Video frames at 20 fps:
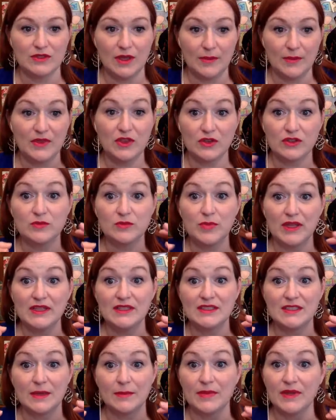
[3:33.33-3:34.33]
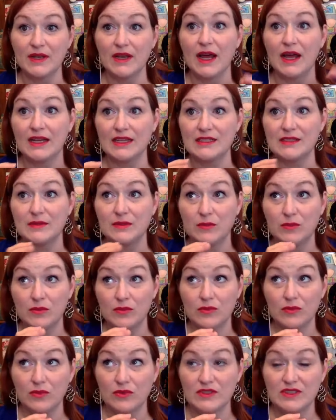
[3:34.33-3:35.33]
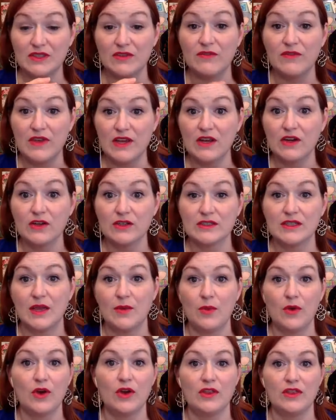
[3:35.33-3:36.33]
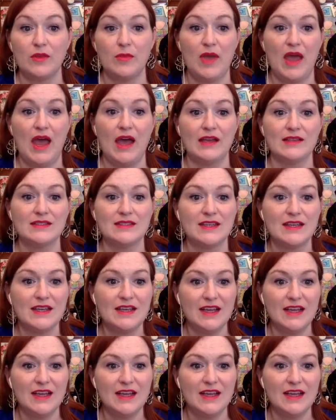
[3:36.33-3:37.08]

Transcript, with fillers: I mean, there's been some, but not as severe as they were in the past.